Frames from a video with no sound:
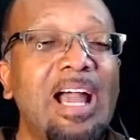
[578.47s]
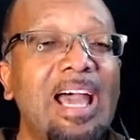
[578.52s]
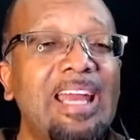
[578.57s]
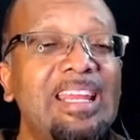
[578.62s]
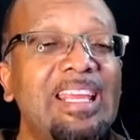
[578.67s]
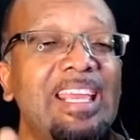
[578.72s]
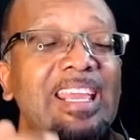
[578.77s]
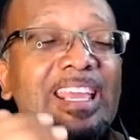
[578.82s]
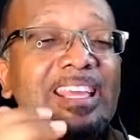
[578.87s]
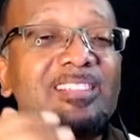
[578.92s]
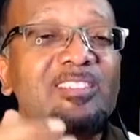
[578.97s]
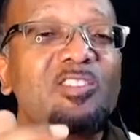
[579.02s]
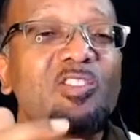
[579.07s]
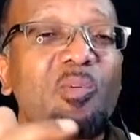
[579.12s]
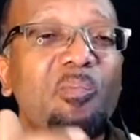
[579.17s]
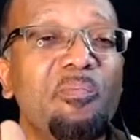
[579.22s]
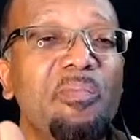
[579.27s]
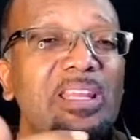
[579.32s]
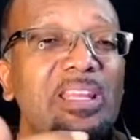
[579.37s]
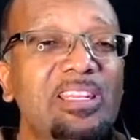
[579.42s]
and his
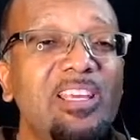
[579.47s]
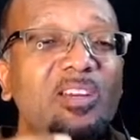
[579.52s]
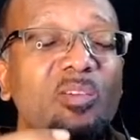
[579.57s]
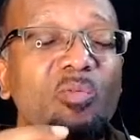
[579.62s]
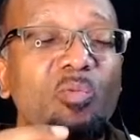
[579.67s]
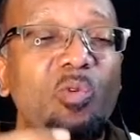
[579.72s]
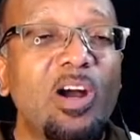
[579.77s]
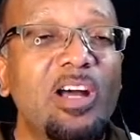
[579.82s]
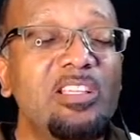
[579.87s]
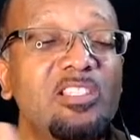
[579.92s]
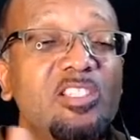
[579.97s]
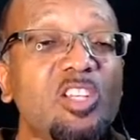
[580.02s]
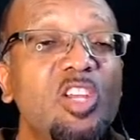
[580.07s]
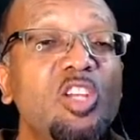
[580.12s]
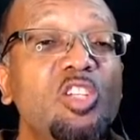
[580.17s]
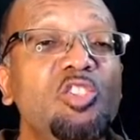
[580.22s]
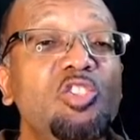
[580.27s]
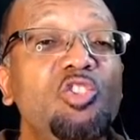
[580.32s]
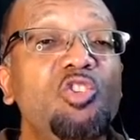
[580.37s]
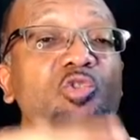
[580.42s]
dominion
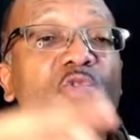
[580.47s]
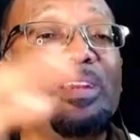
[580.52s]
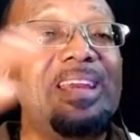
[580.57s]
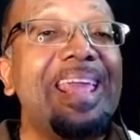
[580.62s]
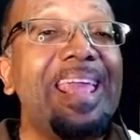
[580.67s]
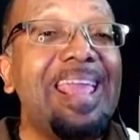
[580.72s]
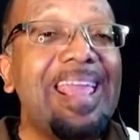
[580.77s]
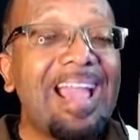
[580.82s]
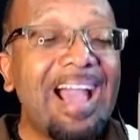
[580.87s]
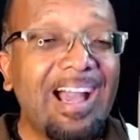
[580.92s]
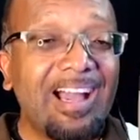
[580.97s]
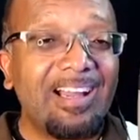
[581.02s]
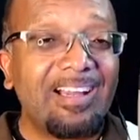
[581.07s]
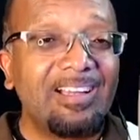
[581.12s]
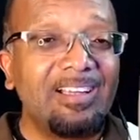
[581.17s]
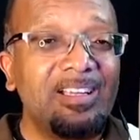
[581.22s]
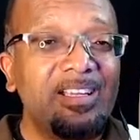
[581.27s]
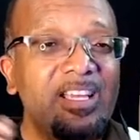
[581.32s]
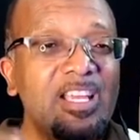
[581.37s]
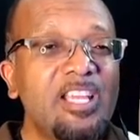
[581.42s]
was Judea.
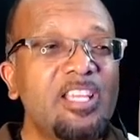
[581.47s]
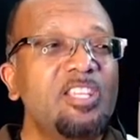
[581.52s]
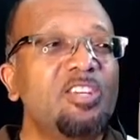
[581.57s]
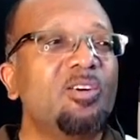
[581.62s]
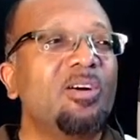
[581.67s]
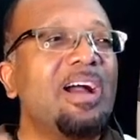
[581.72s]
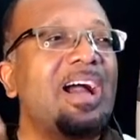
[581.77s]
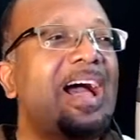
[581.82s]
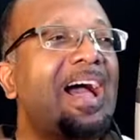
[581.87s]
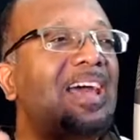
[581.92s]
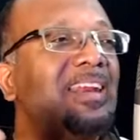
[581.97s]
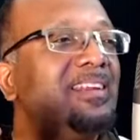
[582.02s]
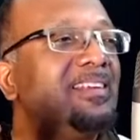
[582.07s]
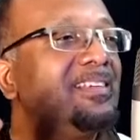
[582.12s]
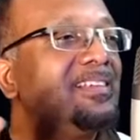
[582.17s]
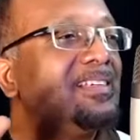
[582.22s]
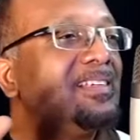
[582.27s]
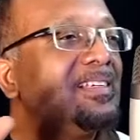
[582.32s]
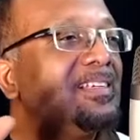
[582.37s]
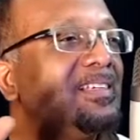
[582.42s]
You
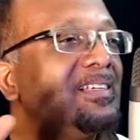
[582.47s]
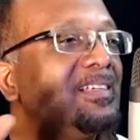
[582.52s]
had